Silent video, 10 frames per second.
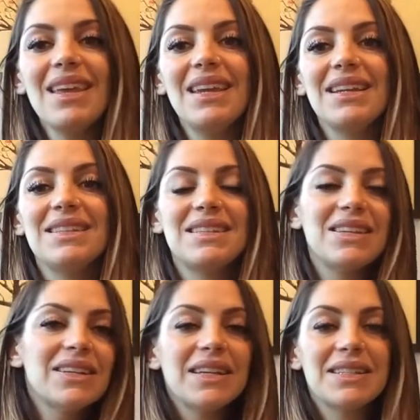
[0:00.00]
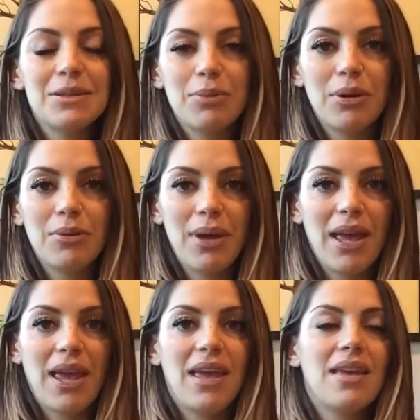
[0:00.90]
it's sterilized and put
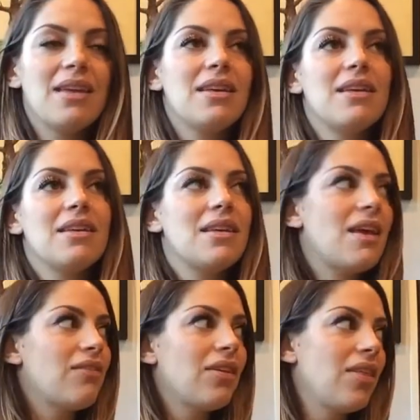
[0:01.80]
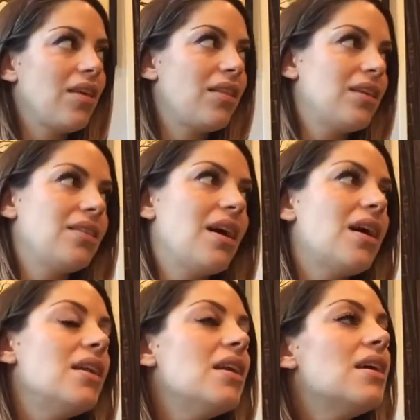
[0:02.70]
away, everything like
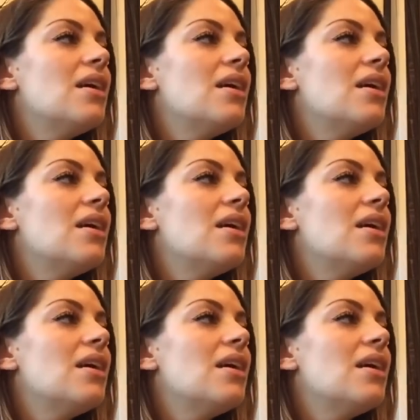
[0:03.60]
that.